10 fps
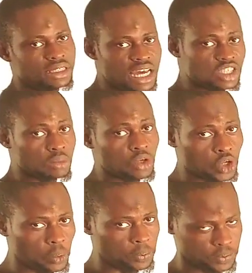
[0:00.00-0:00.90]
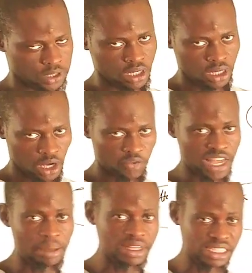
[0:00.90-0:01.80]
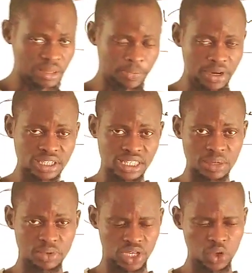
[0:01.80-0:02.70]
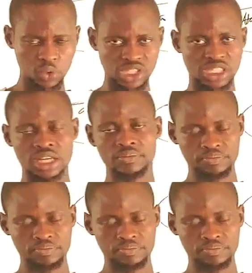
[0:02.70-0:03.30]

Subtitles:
there are some groups of elements in the periodic table in which